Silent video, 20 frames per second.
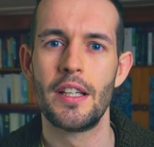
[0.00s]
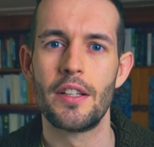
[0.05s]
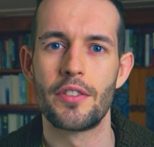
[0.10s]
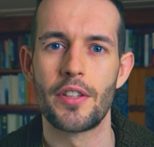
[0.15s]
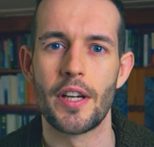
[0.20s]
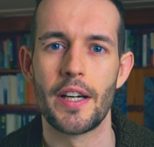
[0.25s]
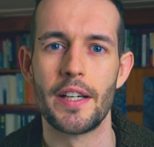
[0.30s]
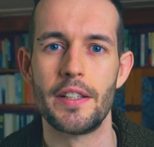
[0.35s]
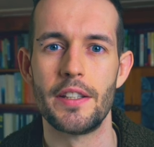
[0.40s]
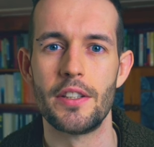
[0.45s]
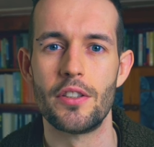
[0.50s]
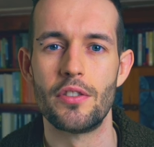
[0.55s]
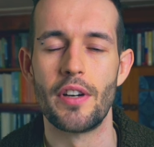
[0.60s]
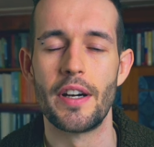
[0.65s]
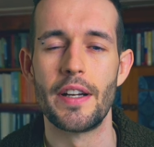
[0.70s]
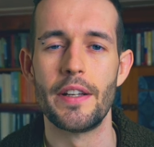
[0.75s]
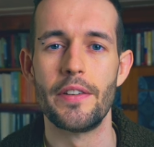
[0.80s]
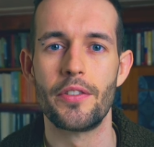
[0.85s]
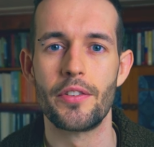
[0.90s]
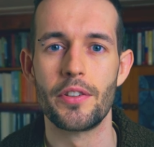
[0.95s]
tidy
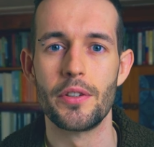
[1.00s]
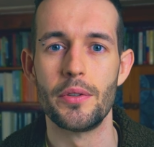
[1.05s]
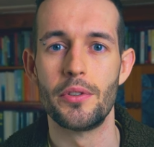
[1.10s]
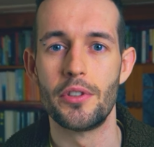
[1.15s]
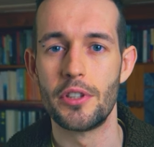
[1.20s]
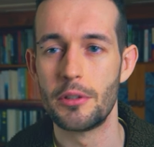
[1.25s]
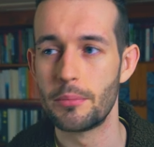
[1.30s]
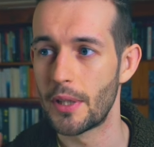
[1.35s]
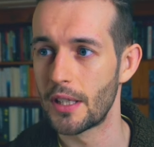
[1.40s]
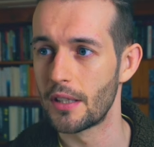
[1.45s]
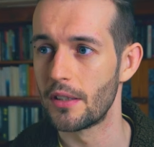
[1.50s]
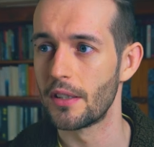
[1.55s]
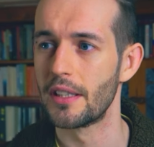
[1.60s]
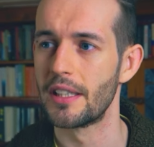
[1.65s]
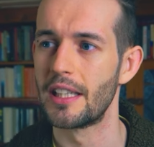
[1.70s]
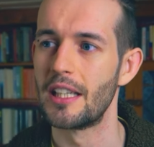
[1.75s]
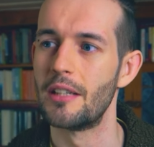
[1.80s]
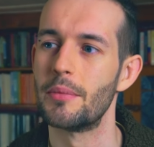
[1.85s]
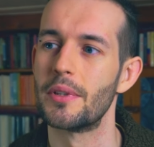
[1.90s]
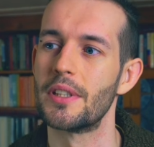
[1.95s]
grey suit, you might look
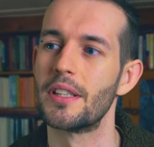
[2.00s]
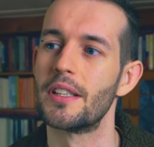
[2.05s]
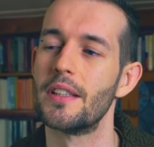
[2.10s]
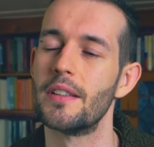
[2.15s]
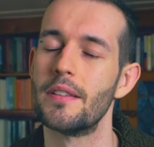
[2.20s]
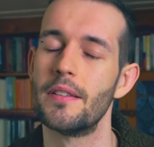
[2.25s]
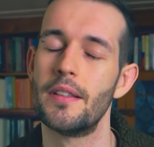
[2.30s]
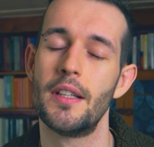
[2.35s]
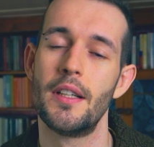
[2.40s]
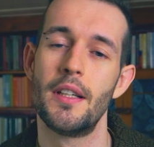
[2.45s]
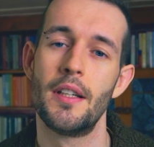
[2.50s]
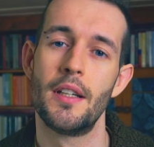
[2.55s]
at them and go,